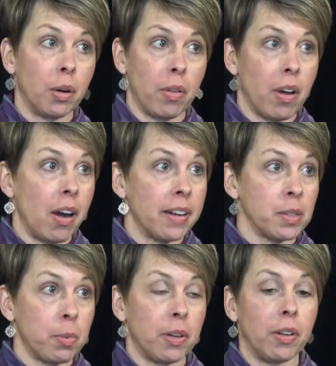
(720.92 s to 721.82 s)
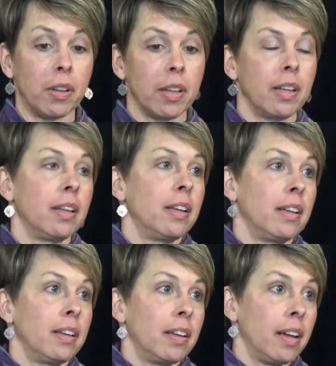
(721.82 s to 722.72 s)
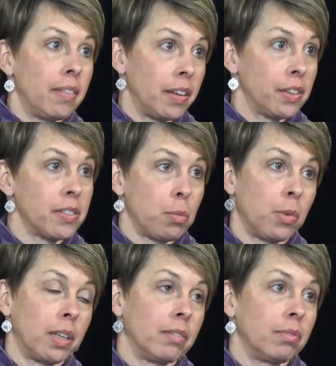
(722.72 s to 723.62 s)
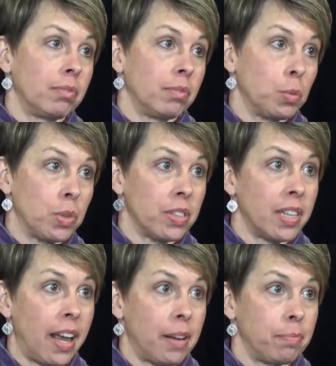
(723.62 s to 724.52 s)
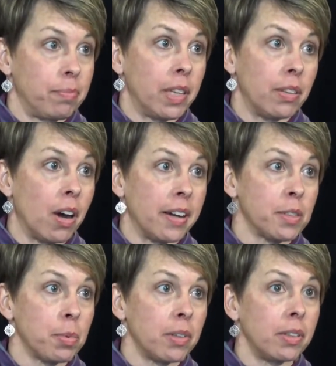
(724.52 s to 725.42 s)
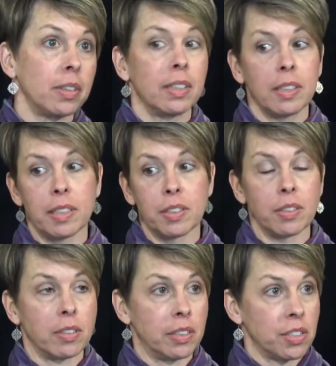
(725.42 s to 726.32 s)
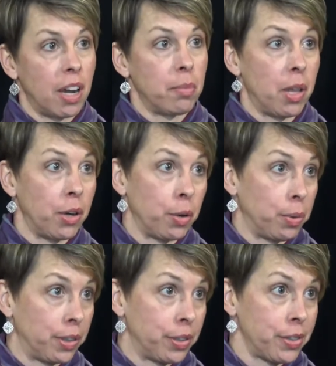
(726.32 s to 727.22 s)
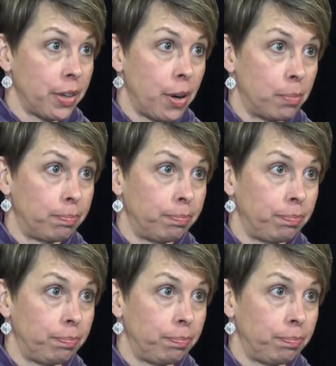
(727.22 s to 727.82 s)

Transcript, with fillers: and go to the hospital and there someone will stay in the hospital until such time they go to a nursing home